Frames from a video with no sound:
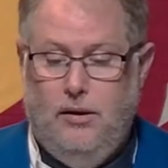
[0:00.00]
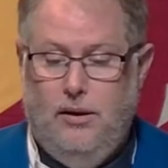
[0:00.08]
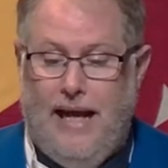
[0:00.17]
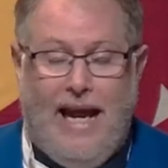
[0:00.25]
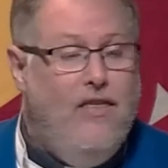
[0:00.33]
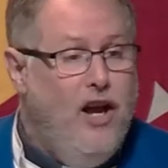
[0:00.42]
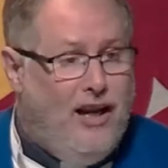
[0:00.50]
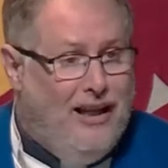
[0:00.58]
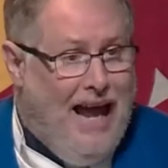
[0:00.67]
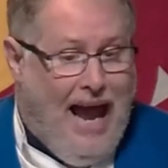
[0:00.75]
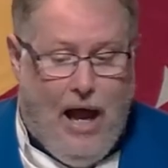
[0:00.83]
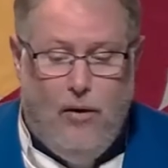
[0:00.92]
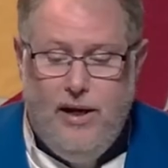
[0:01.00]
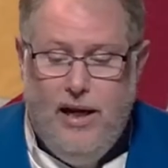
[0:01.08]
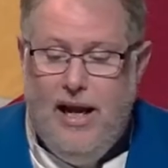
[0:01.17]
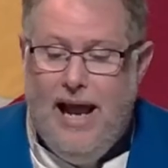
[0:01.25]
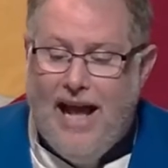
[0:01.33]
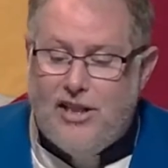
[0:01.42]
In the cloud,
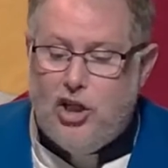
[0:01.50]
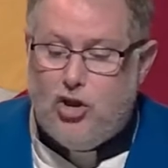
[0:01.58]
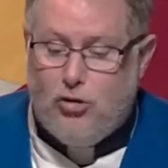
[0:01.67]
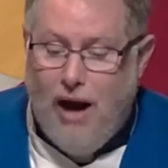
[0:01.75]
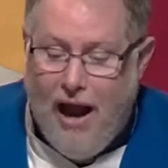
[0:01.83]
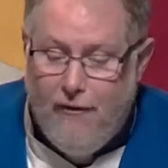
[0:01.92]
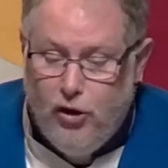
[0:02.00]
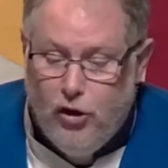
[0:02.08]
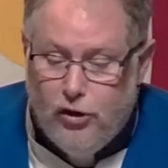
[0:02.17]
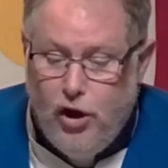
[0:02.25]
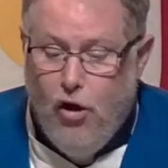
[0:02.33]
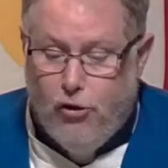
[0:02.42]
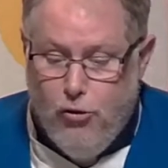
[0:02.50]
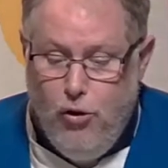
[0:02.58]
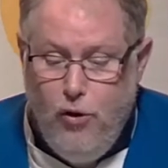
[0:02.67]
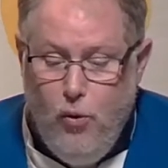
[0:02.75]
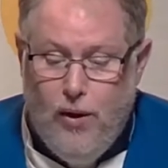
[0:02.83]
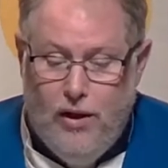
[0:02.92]
as it traveled through
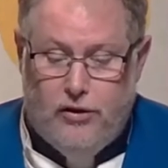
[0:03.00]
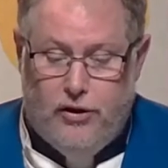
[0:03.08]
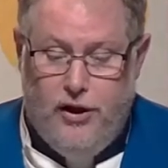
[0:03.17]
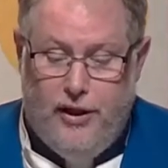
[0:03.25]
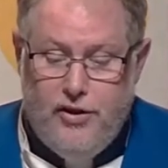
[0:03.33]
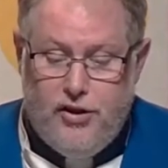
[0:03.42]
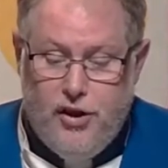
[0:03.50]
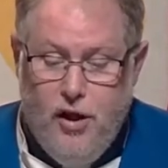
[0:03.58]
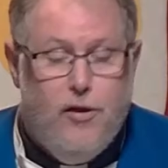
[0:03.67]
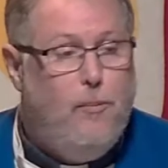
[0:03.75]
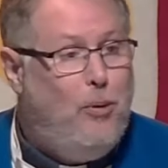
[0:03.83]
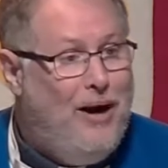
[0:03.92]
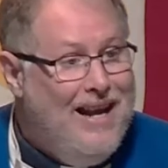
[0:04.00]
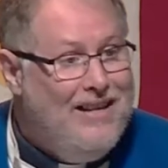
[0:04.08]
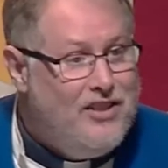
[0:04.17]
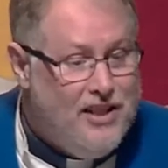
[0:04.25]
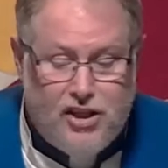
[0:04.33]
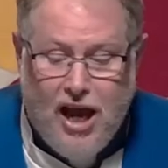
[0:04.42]
the wilderness, the
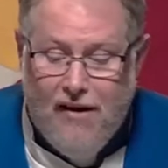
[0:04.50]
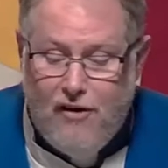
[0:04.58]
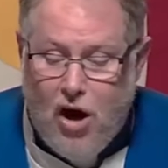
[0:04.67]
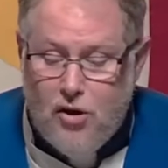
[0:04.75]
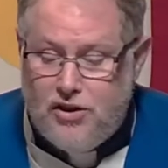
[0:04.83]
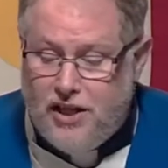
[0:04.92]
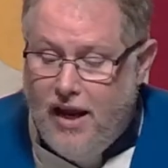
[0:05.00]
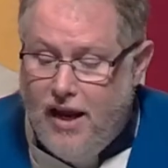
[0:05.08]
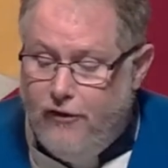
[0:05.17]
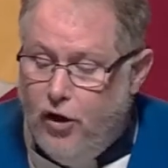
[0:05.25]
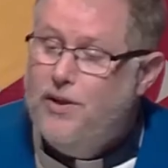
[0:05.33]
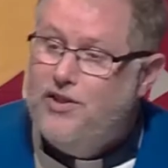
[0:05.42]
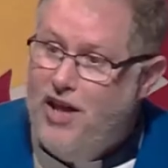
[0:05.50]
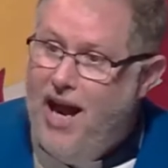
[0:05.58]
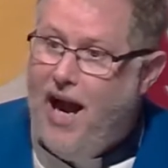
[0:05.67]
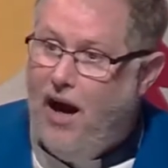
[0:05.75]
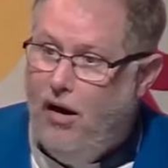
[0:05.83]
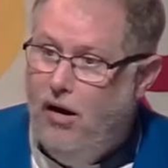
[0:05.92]
presence of our Savior was
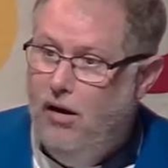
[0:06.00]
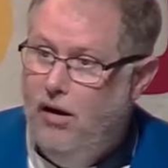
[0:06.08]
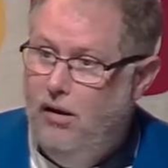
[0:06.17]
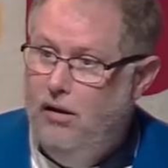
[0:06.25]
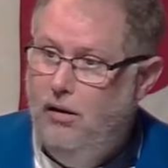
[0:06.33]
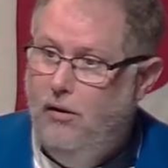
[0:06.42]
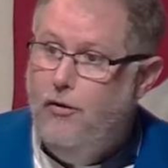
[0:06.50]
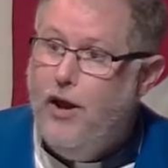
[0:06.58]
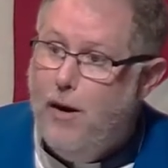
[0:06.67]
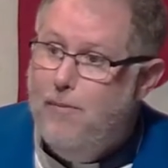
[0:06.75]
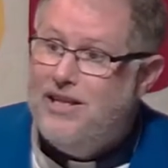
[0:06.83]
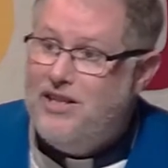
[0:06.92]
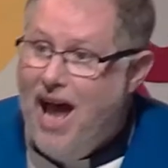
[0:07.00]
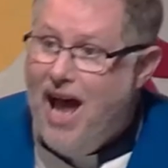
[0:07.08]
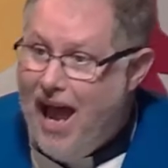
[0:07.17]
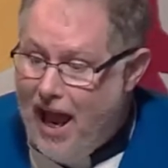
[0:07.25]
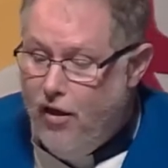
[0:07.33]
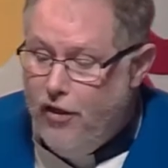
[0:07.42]
there. their
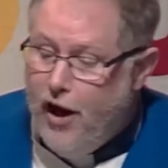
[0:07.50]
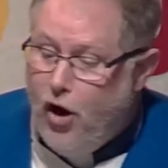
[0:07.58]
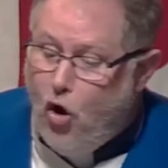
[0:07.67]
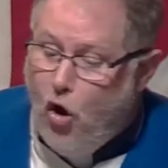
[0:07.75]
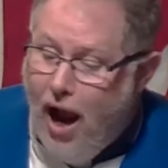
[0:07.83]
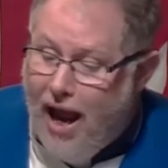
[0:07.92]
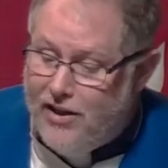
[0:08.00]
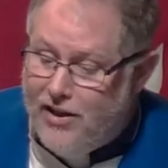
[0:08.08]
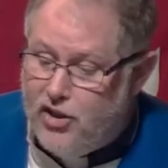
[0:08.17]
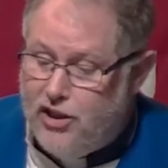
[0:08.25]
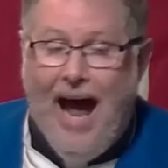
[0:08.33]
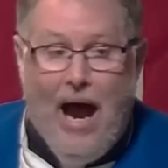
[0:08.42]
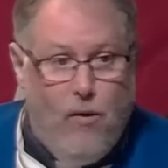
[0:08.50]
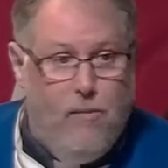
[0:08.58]
Messiah, their Christ, our